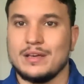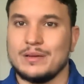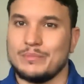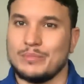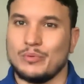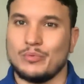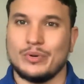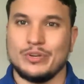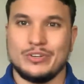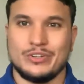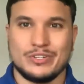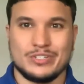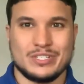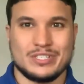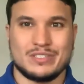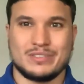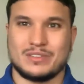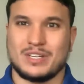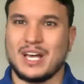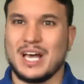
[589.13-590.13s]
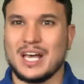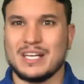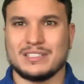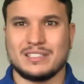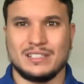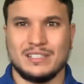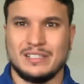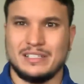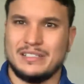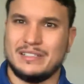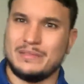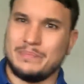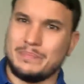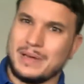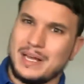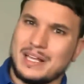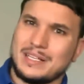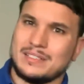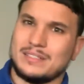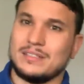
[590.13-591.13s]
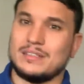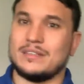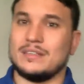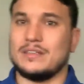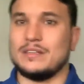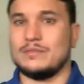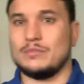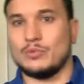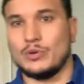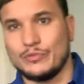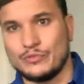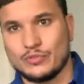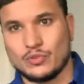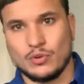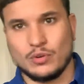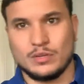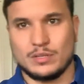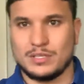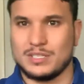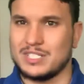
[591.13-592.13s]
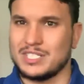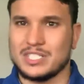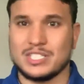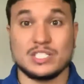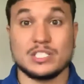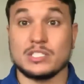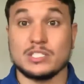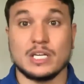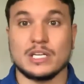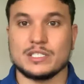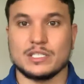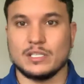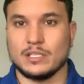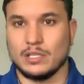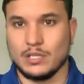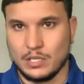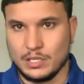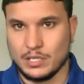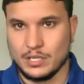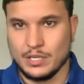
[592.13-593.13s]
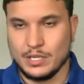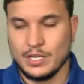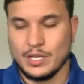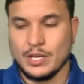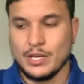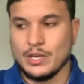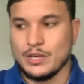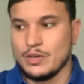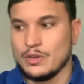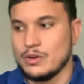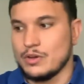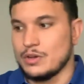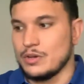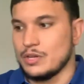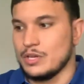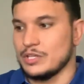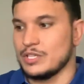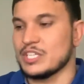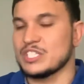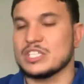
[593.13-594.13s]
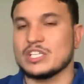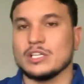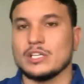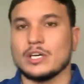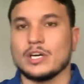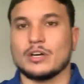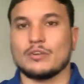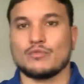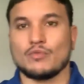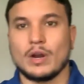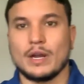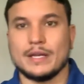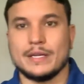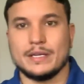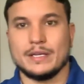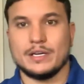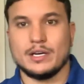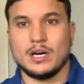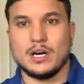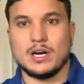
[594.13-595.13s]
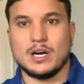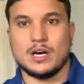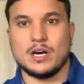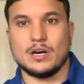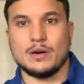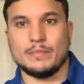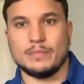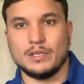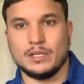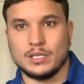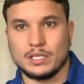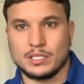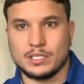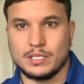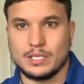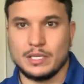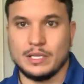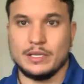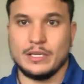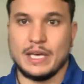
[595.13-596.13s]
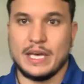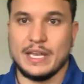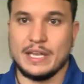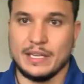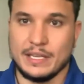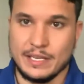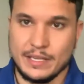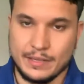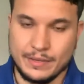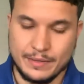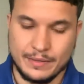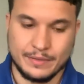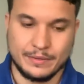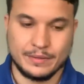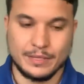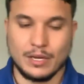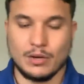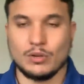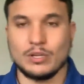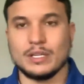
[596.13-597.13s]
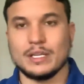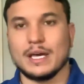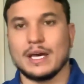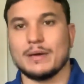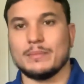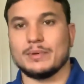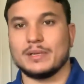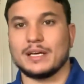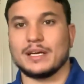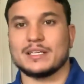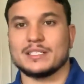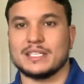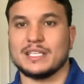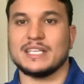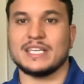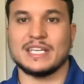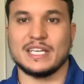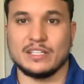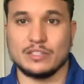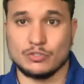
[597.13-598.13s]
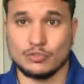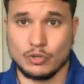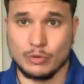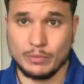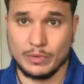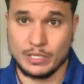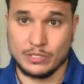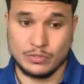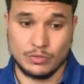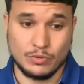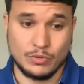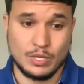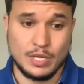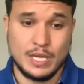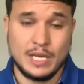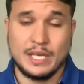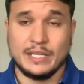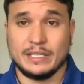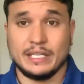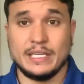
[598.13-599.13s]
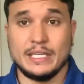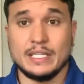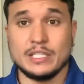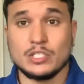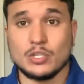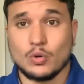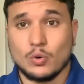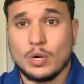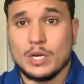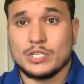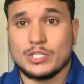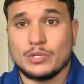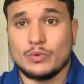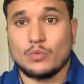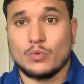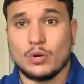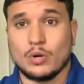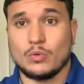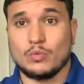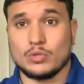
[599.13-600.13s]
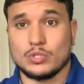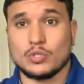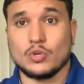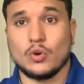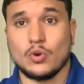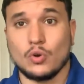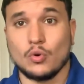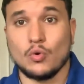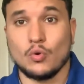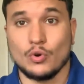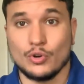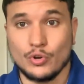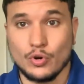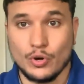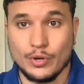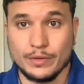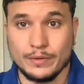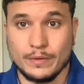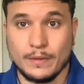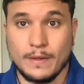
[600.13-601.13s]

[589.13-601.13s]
But when you're just constantly depositing and withdrawing, it just doesn't look it doesn't look right. It looks, and not only that, but like I said, they can't discriminate. So they need to question what's all going on.